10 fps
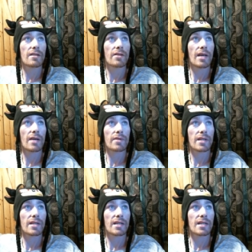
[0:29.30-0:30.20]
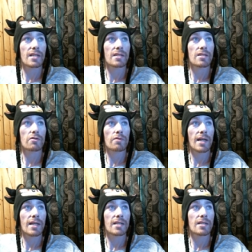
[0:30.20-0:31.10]
to do that, we're going to need
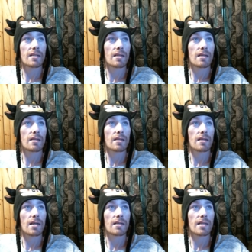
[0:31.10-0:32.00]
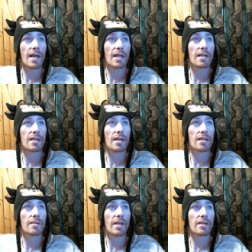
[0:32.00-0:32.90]
Dragon, uh, Talon, and
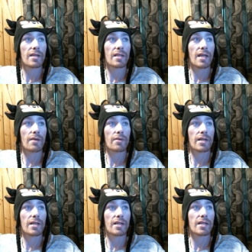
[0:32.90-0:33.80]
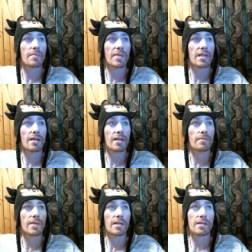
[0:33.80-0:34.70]
to be able to get that, we're going to need to beat up
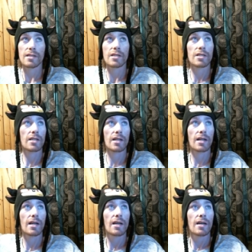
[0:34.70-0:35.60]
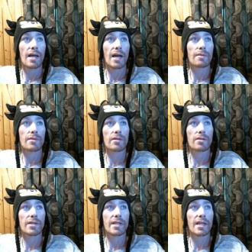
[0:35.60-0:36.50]
uh, just an absolutely
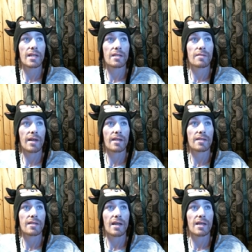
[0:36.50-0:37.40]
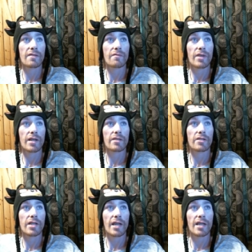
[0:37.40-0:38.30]
ridiculous amount of these guys, from what I
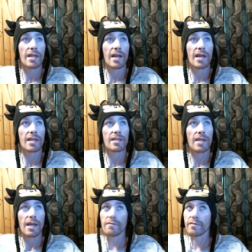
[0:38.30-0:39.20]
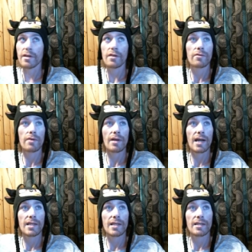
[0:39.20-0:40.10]
understand. I have no
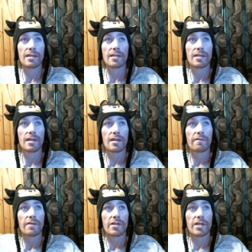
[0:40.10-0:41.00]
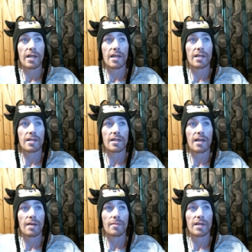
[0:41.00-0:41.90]
idea firsthand
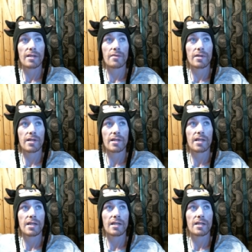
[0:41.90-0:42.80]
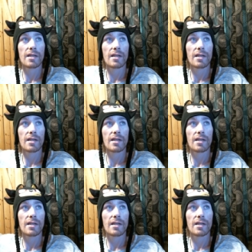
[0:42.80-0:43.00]
how many we're going to need,